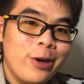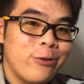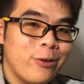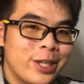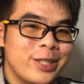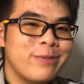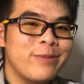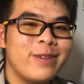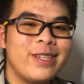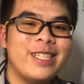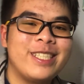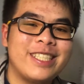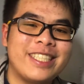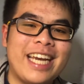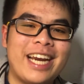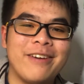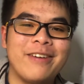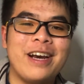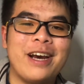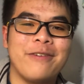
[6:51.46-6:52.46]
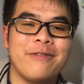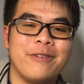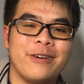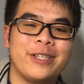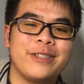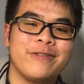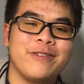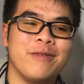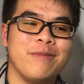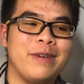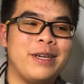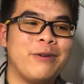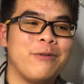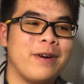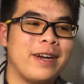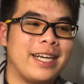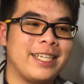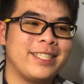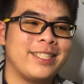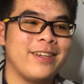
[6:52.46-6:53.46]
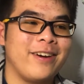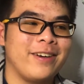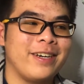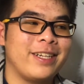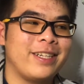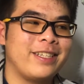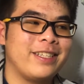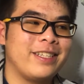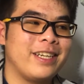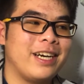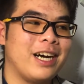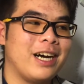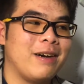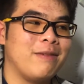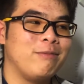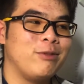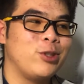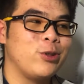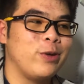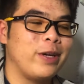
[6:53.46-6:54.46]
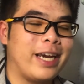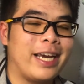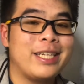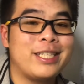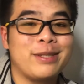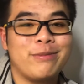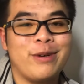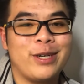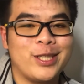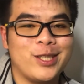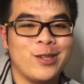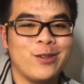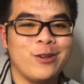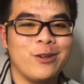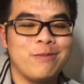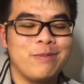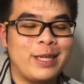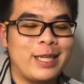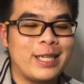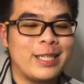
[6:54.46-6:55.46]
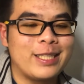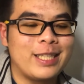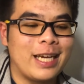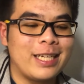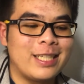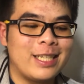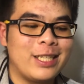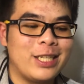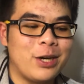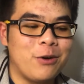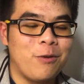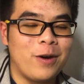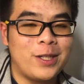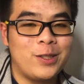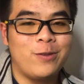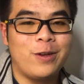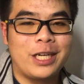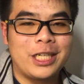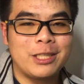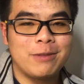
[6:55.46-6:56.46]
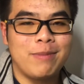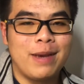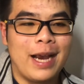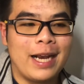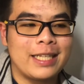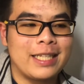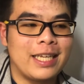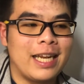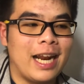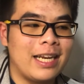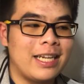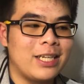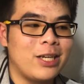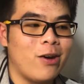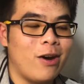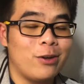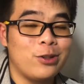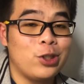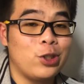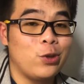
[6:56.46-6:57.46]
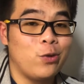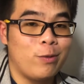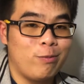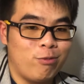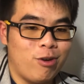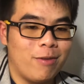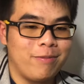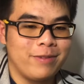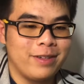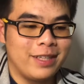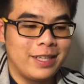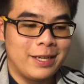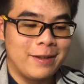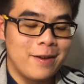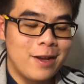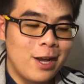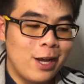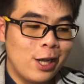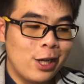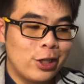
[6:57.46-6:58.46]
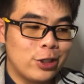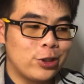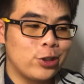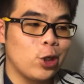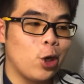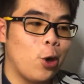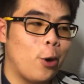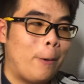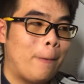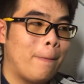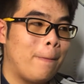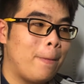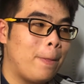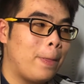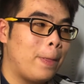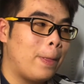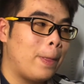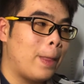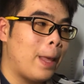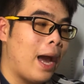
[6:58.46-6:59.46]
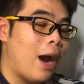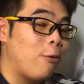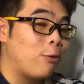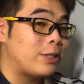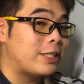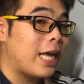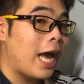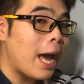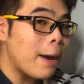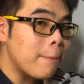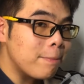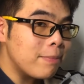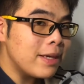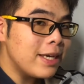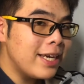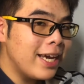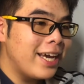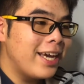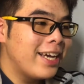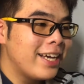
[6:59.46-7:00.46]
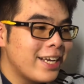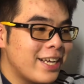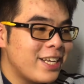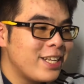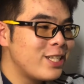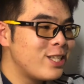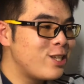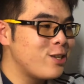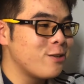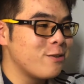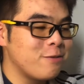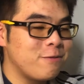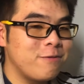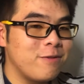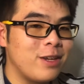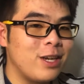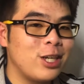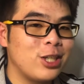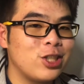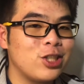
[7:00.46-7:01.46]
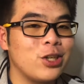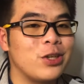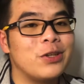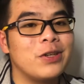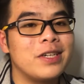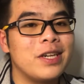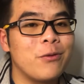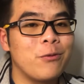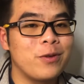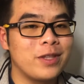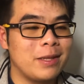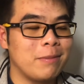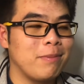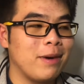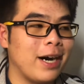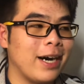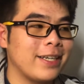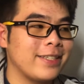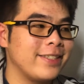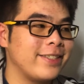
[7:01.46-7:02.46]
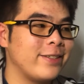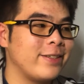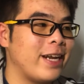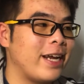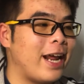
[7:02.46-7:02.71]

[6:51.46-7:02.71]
it was pretty scary at first for me when I started doing enterprise law, because I didn't know what to expect and I didn't know how to do it properly. So I was happy to finish the unit with a pass so